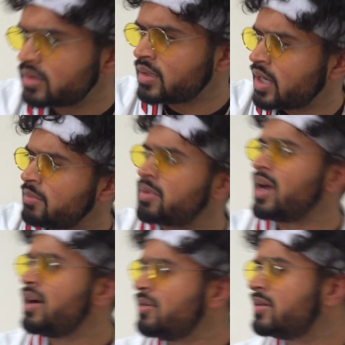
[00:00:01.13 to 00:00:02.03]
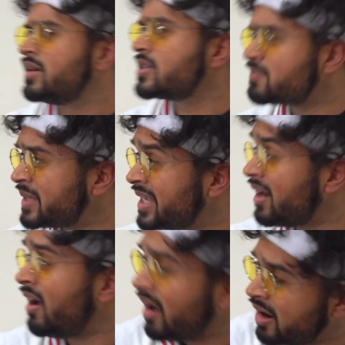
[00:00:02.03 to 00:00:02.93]
Yo, bro, this beat
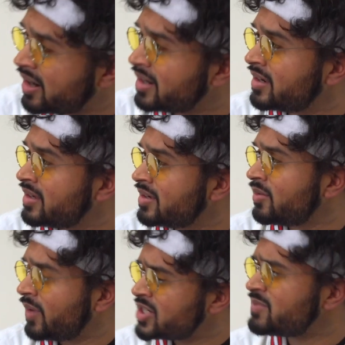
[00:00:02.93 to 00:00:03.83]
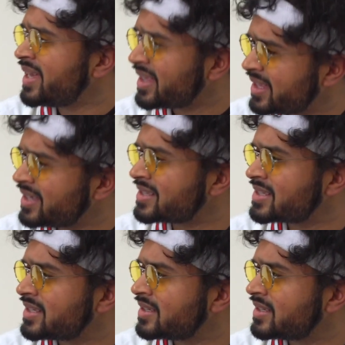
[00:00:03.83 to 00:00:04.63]
hard. When'd you make this?